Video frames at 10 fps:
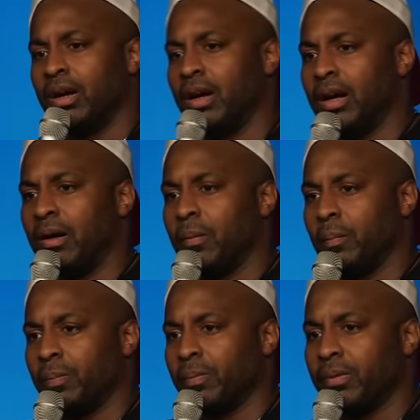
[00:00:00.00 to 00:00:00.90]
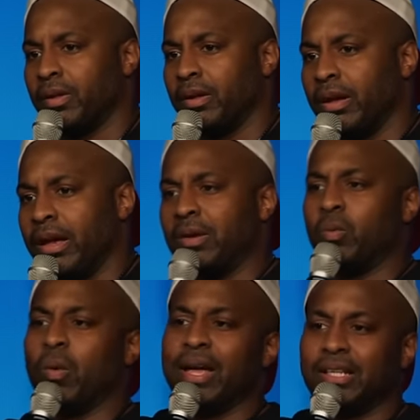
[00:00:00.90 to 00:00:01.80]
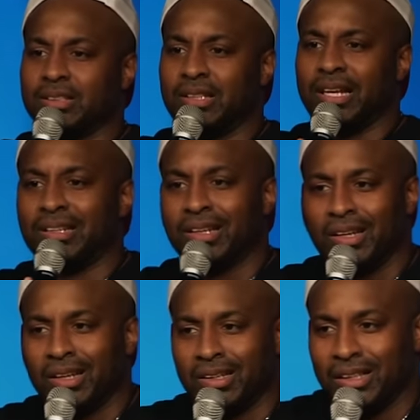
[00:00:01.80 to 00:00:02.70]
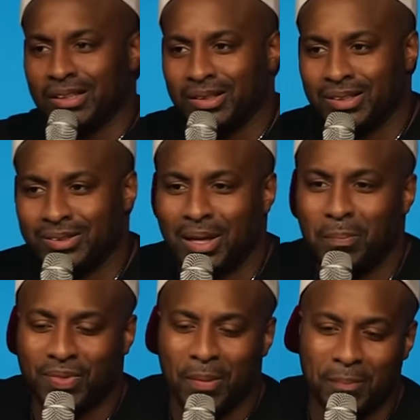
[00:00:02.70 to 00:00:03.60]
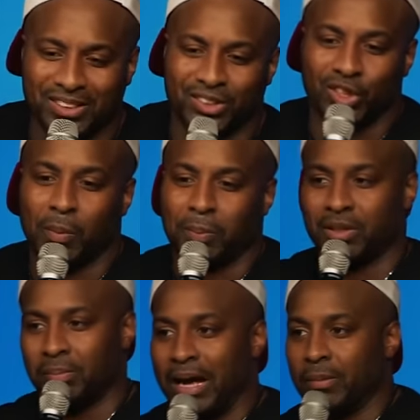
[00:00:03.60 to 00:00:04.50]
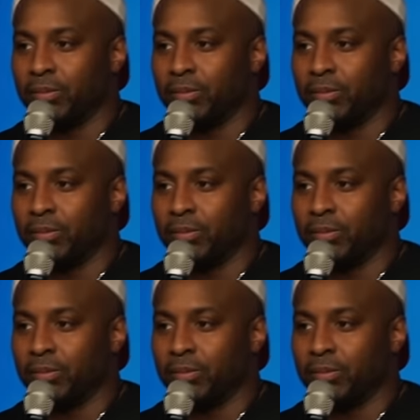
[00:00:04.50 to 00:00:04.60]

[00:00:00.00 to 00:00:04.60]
um, in ways that they, they, they, misinterpret the Bible,